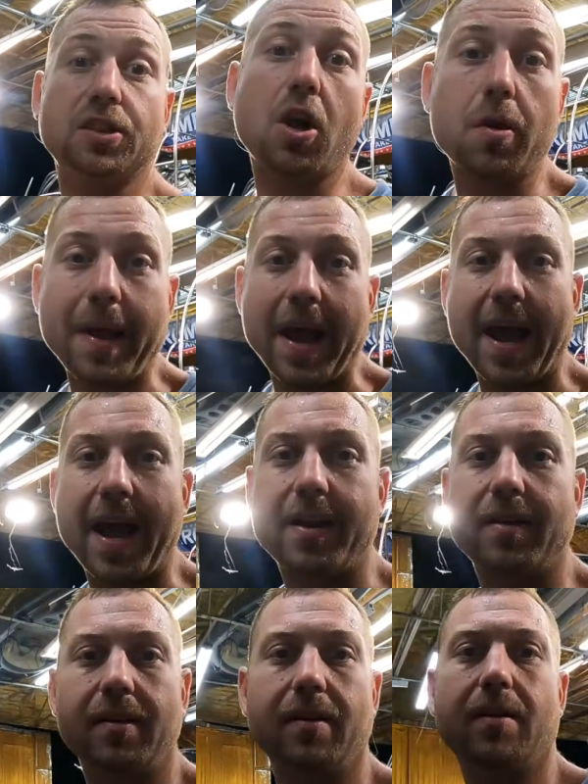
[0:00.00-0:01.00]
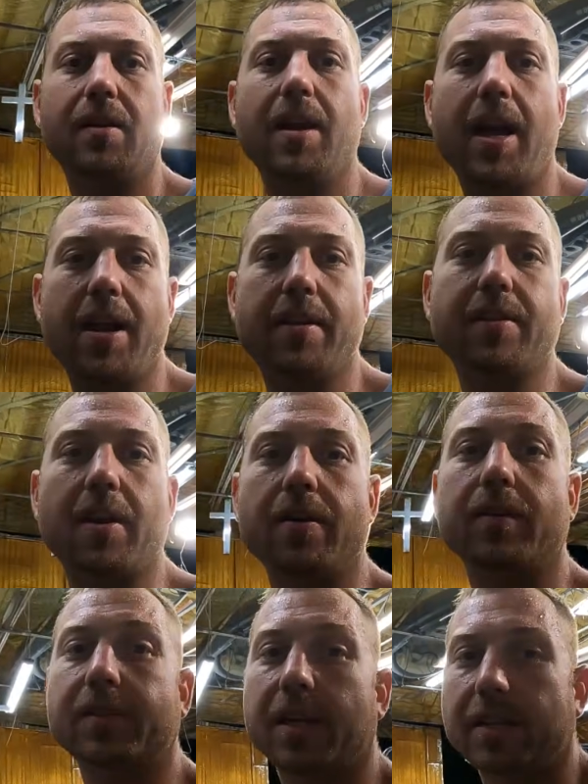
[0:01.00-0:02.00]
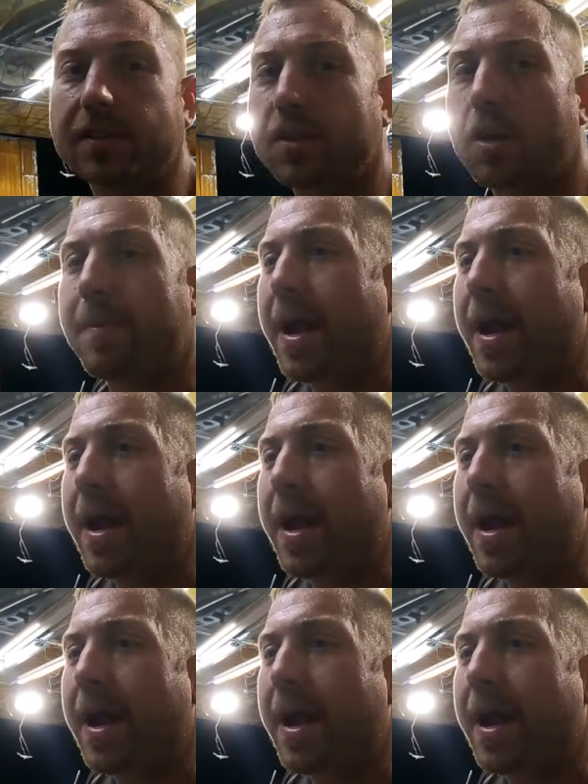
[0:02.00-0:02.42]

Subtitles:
so bad and the thunder is getting so